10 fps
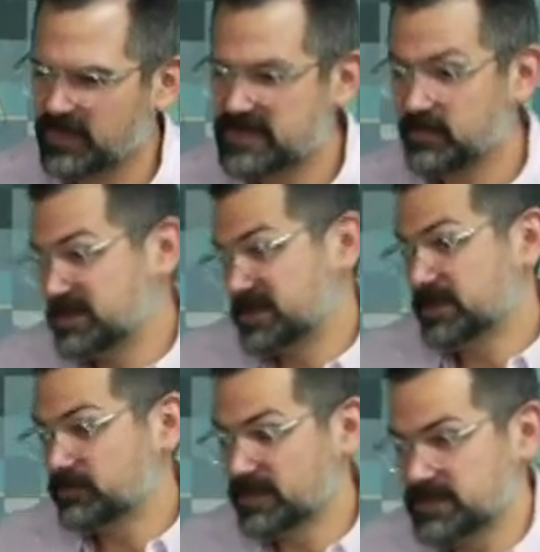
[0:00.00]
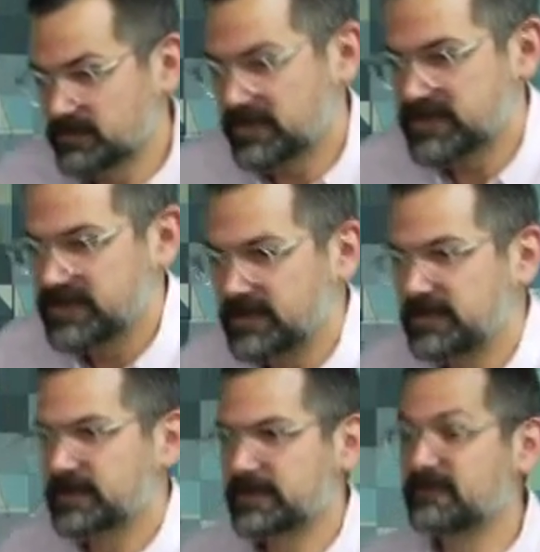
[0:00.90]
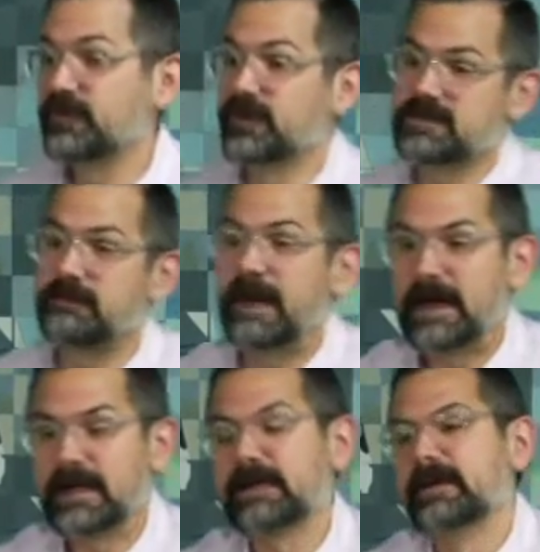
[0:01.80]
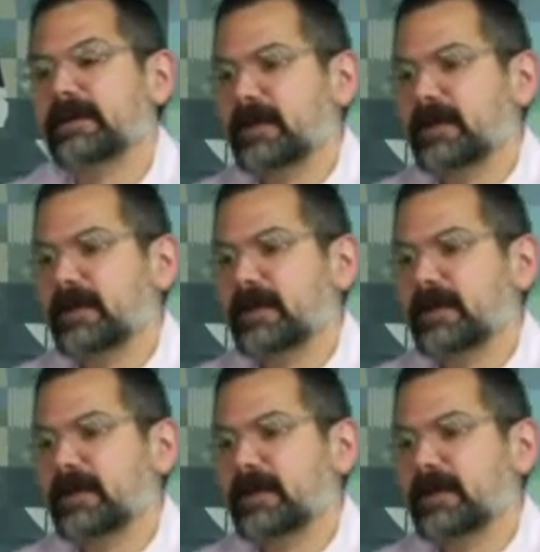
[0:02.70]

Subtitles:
What's he influenced by?